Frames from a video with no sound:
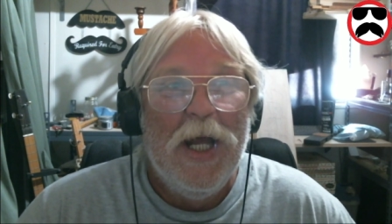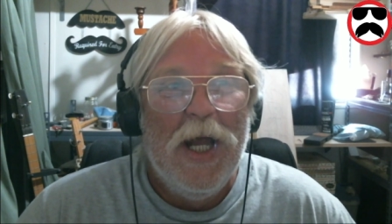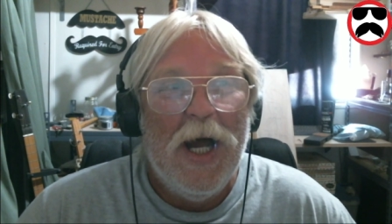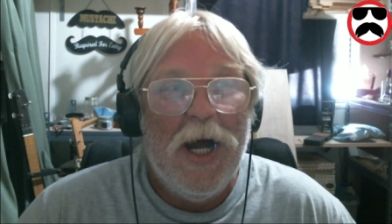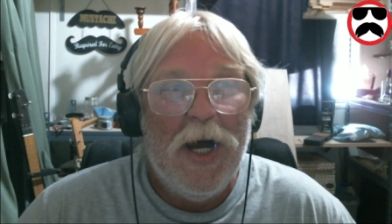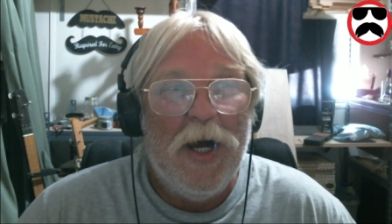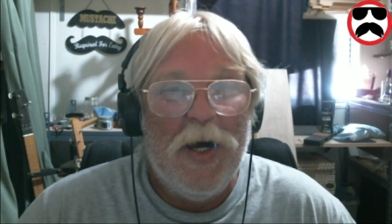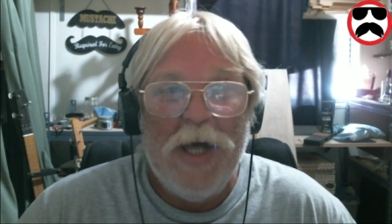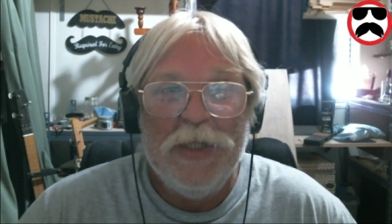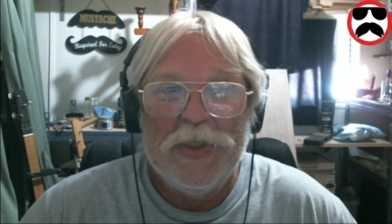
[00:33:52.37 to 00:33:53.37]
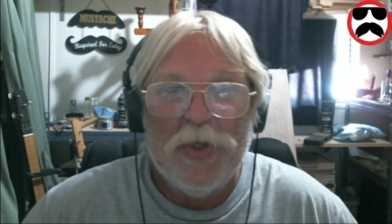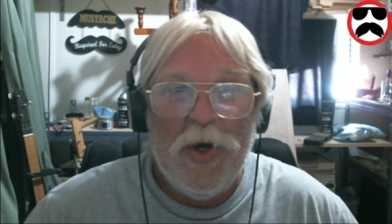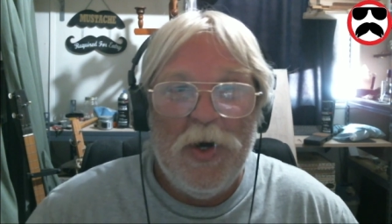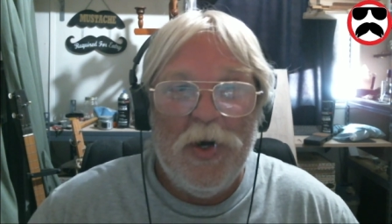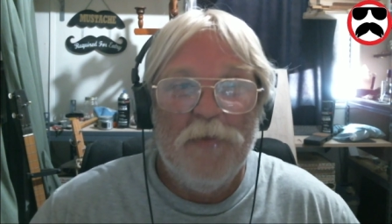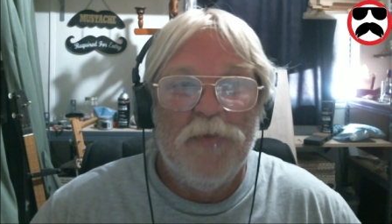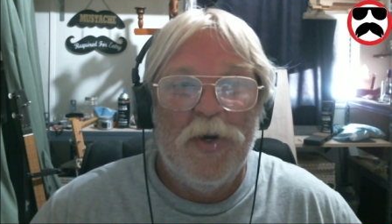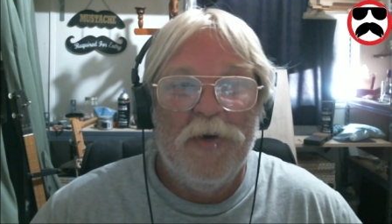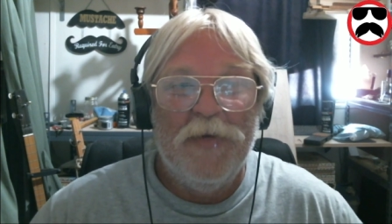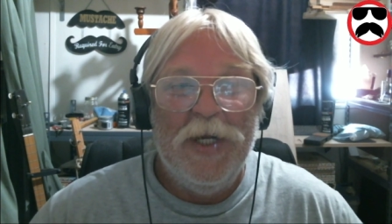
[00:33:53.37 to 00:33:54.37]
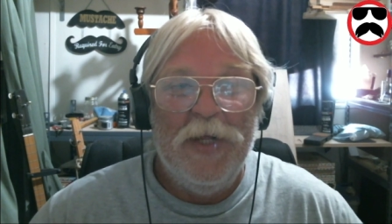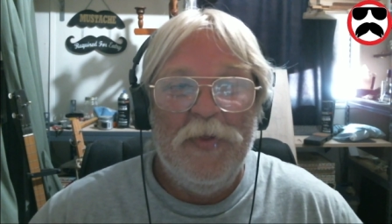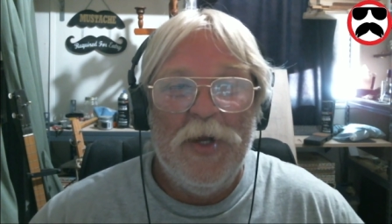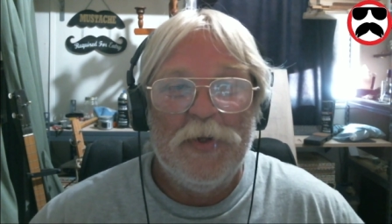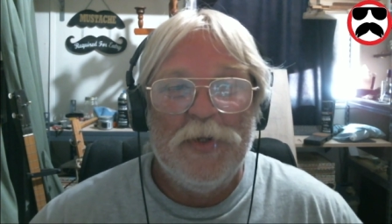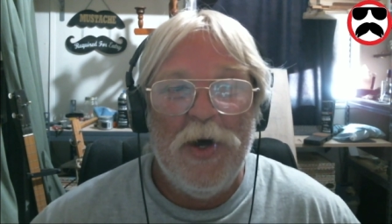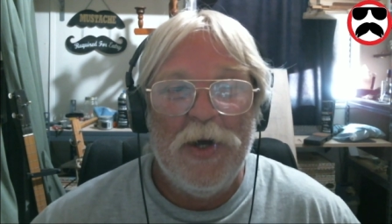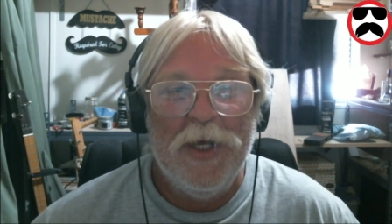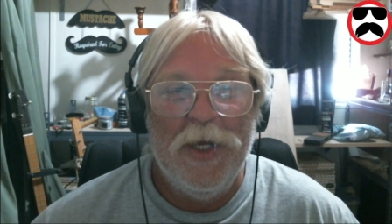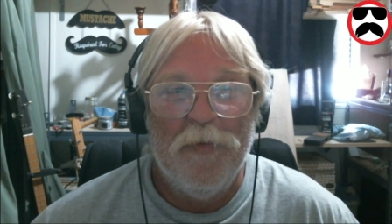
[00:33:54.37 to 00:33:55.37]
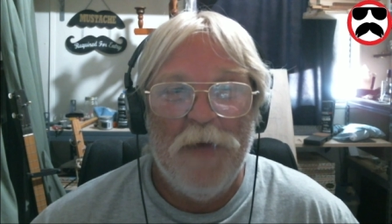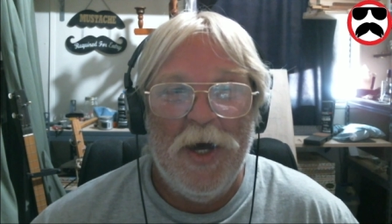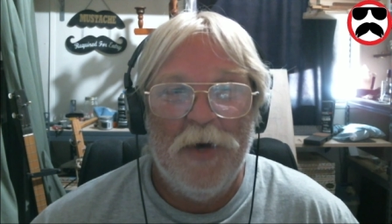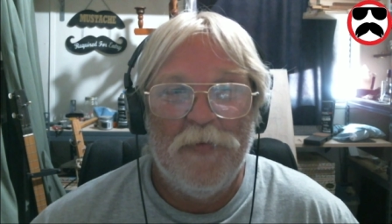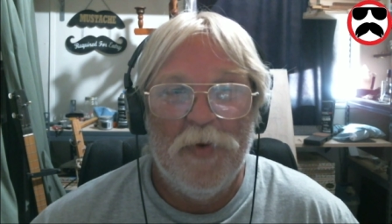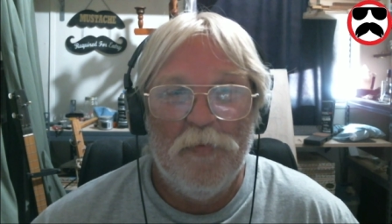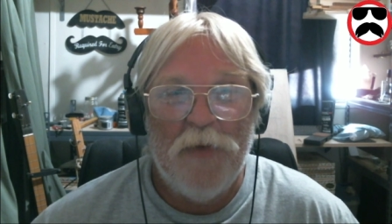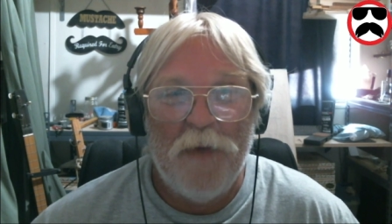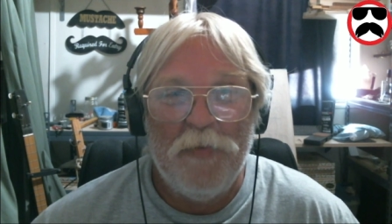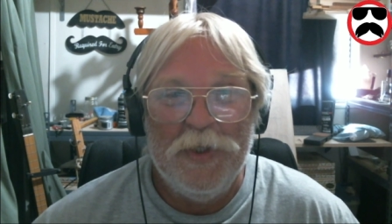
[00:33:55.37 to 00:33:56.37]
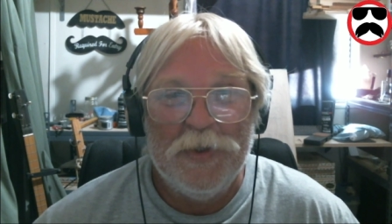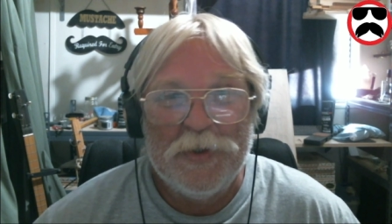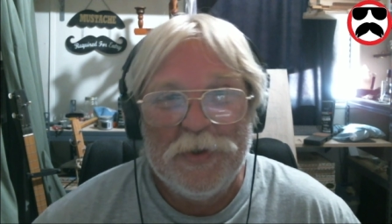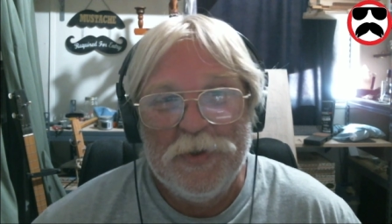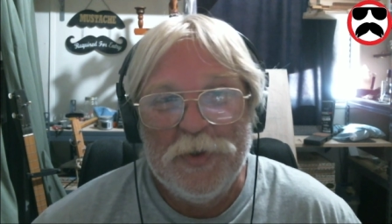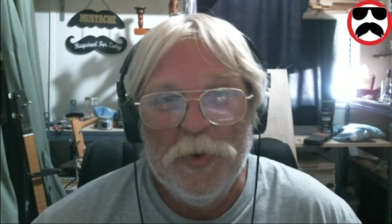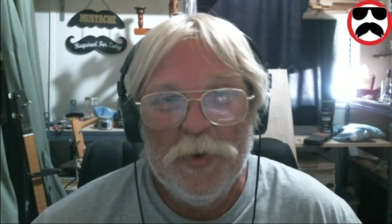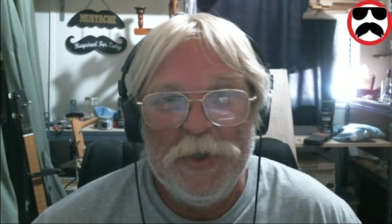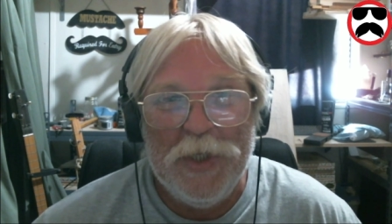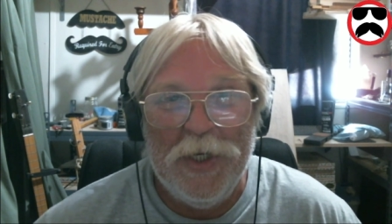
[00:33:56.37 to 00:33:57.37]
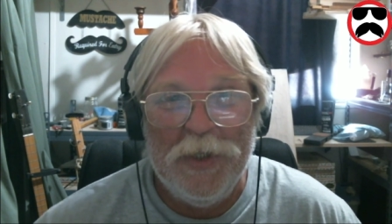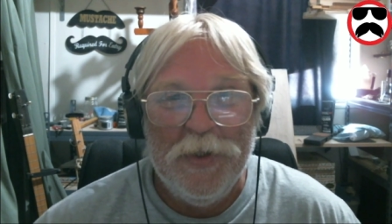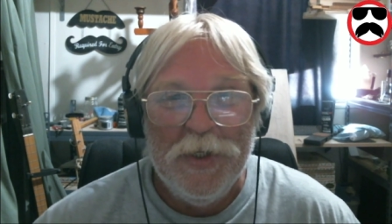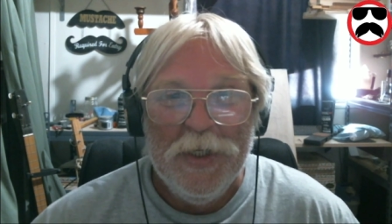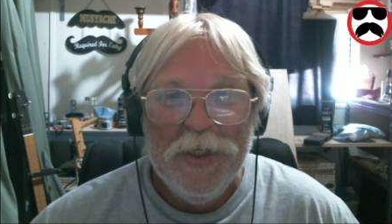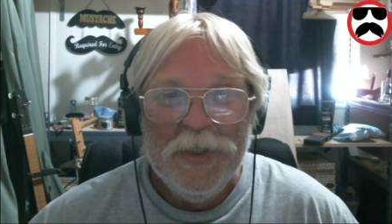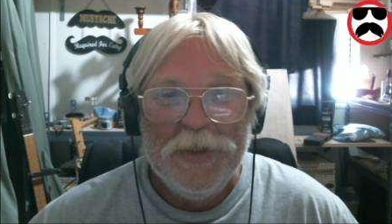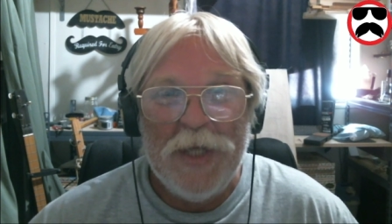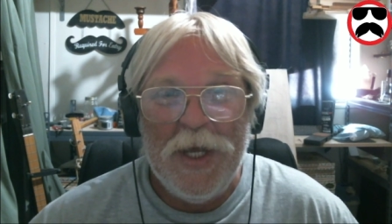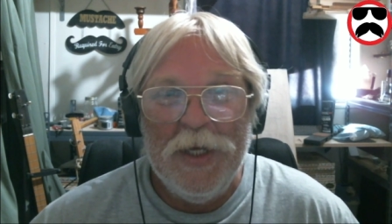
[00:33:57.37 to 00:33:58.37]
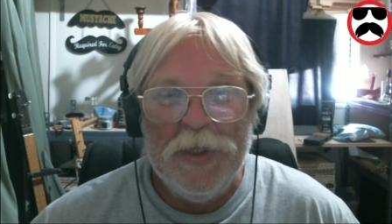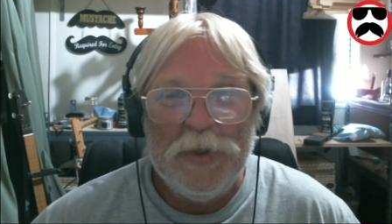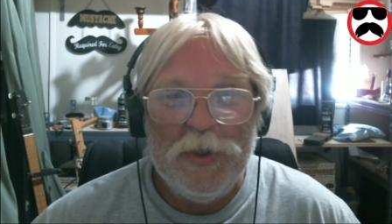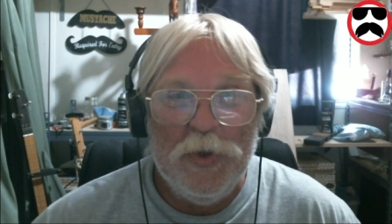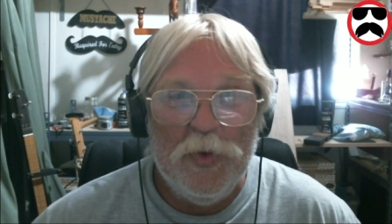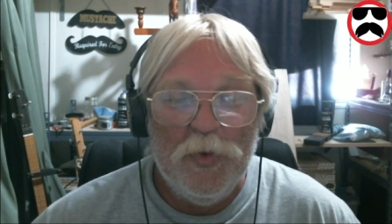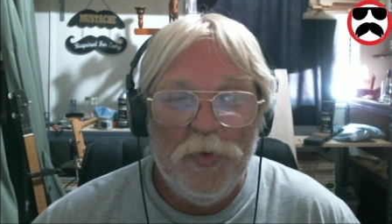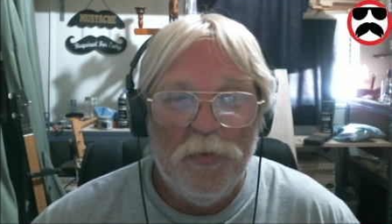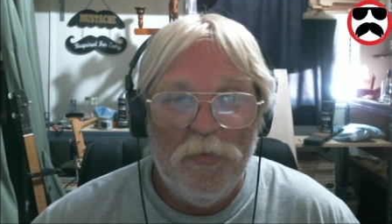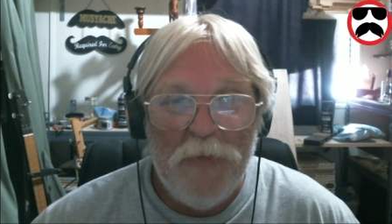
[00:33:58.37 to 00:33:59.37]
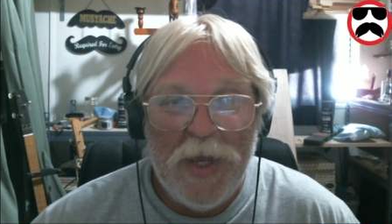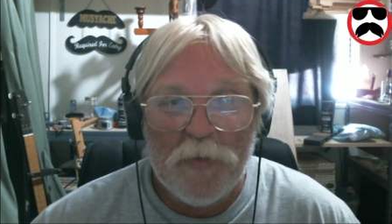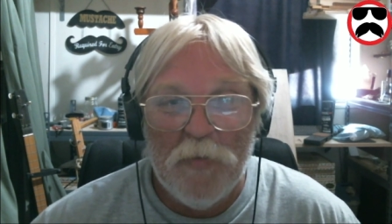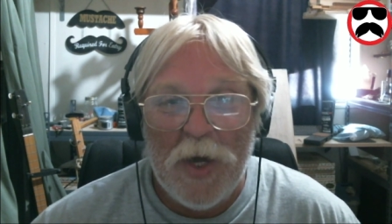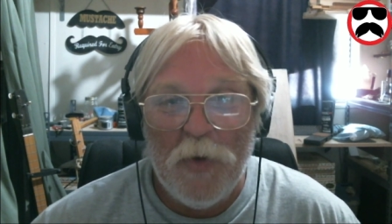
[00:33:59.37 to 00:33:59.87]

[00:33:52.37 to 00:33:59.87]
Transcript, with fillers: Uh, I saw Mervin in there talking about from Poppy's Tool Shed saying to make my